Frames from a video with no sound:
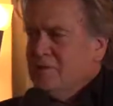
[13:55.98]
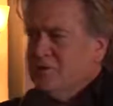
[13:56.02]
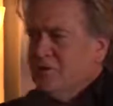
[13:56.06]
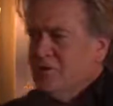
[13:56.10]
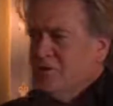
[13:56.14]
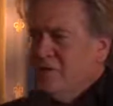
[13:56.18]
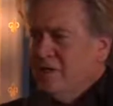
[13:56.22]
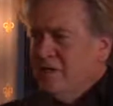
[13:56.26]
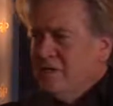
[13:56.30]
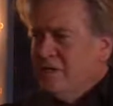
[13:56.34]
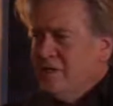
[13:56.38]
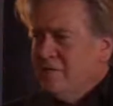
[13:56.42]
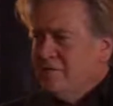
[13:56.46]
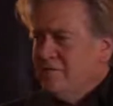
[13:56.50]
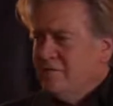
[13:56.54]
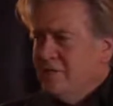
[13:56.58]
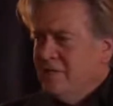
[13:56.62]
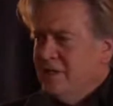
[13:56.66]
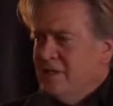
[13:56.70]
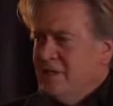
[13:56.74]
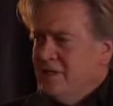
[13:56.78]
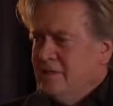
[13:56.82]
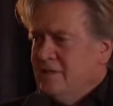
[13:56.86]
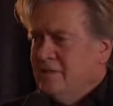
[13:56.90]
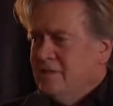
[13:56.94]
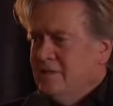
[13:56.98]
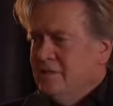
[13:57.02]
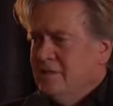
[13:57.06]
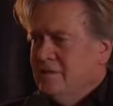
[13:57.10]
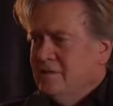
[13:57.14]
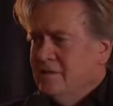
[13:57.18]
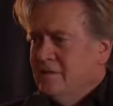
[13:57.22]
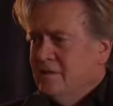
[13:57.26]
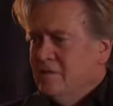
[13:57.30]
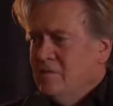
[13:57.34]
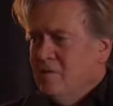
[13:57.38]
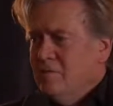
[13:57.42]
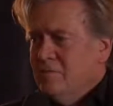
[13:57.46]
return any fees?
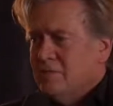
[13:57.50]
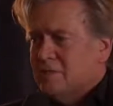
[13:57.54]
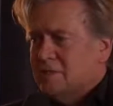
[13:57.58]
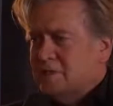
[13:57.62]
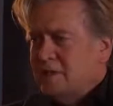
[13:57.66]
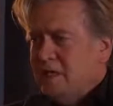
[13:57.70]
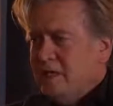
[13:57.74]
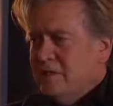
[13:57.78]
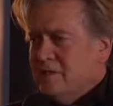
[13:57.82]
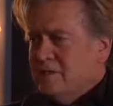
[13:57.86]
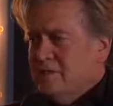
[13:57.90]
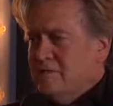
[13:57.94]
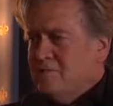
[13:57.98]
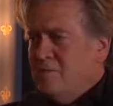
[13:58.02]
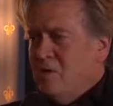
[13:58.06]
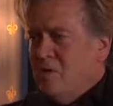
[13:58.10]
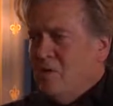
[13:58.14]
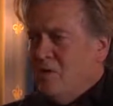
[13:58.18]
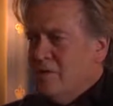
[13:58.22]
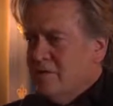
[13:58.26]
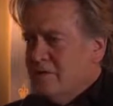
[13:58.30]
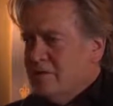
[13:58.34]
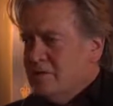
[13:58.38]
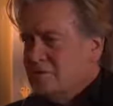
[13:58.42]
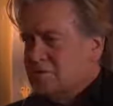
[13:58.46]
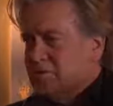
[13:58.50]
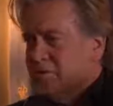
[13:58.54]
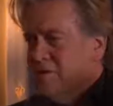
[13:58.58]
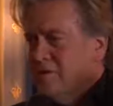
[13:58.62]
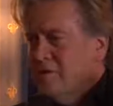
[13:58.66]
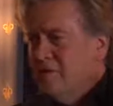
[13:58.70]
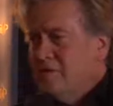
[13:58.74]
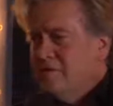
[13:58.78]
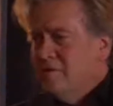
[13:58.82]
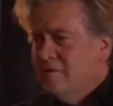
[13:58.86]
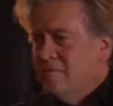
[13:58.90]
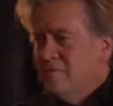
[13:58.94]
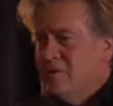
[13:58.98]
Did Goldman Sachs' partners return any
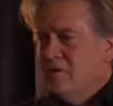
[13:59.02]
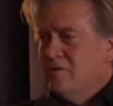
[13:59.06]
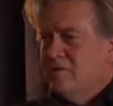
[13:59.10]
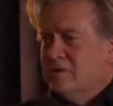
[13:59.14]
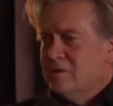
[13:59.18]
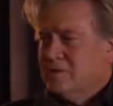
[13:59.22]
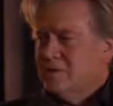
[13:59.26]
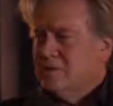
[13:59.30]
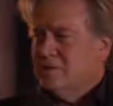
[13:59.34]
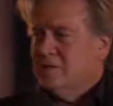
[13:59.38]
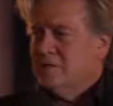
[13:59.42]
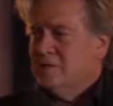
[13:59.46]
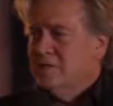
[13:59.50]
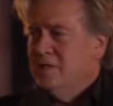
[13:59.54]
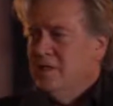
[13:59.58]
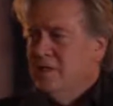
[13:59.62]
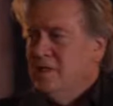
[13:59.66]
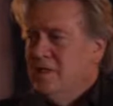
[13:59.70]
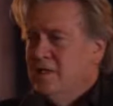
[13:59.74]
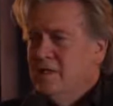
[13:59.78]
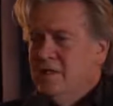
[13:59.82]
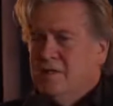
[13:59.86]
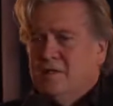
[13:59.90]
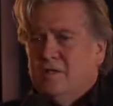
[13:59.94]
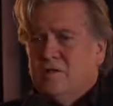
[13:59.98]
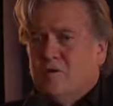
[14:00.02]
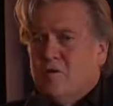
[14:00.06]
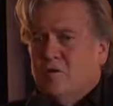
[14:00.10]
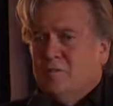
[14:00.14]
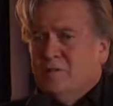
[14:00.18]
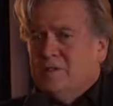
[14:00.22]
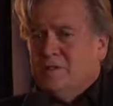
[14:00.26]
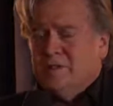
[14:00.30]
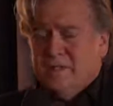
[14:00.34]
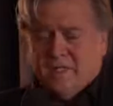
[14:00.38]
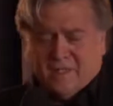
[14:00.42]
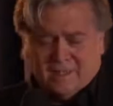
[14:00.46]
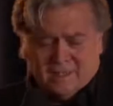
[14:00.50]
of their bonuses? Did Goldman
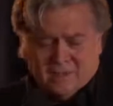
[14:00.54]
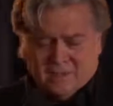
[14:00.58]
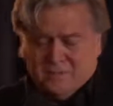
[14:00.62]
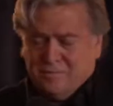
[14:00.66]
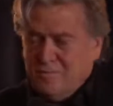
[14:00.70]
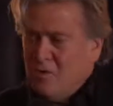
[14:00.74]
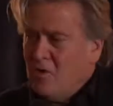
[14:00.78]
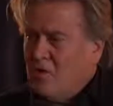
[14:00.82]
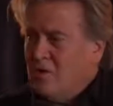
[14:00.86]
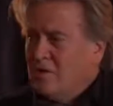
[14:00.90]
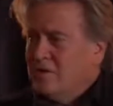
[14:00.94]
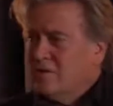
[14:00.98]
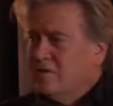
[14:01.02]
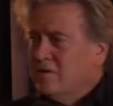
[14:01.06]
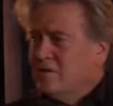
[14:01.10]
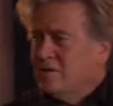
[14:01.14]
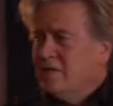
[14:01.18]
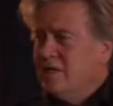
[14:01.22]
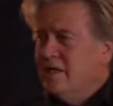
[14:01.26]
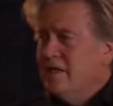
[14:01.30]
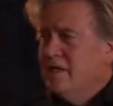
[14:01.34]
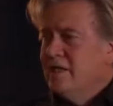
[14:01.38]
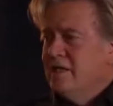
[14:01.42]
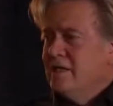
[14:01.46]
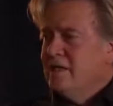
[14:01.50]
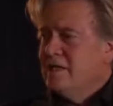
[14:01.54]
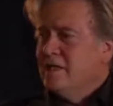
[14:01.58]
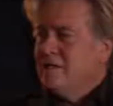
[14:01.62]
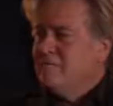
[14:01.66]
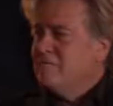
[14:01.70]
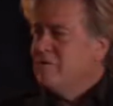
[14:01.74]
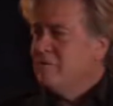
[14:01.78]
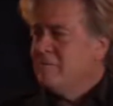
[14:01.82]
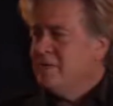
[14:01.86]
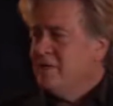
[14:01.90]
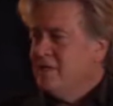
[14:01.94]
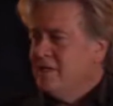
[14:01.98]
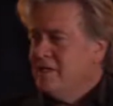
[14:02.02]
Sachs' partners give
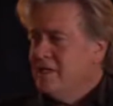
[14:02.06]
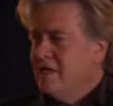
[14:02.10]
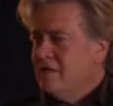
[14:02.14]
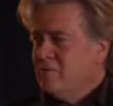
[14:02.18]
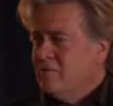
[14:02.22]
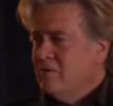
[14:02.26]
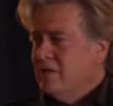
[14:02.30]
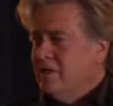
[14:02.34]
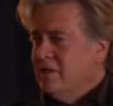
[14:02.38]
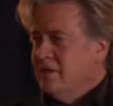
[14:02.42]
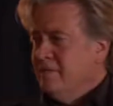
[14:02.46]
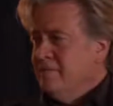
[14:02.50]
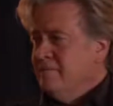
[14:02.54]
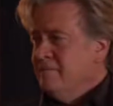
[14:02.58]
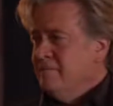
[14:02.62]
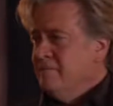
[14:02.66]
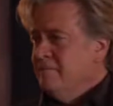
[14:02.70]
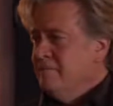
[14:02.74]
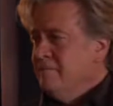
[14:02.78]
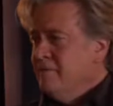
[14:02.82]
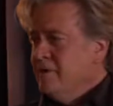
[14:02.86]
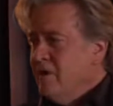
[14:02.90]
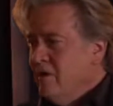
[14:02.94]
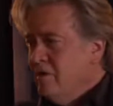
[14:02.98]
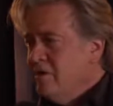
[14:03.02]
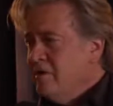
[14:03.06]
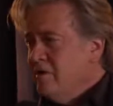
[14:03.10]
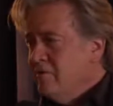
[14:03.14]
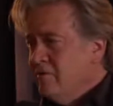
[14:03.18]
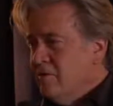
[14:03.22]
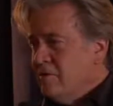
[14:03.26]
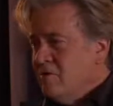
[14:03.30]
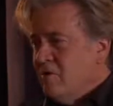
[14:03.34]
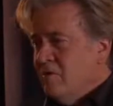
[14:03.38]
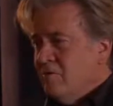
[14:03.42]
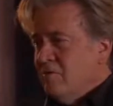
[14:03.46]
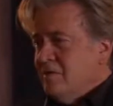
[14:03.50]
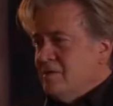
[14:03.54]
up any equity? No, you know
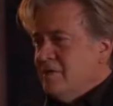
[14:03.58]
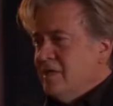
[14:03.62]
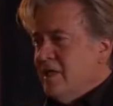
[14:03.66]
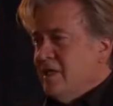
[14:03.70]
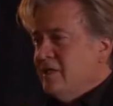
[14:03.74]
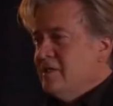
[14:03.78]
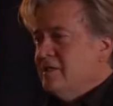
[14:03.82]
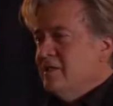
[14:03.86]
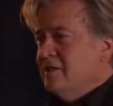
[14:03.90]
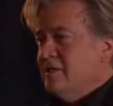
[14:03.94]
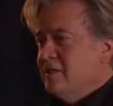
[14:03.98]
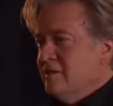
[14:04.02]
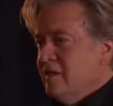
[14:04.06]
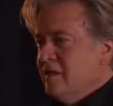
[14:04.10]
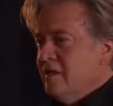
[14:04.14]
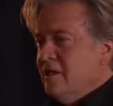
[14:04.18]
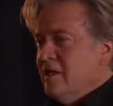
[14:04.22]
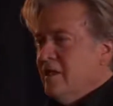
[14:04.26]
what Goldman Sachs did?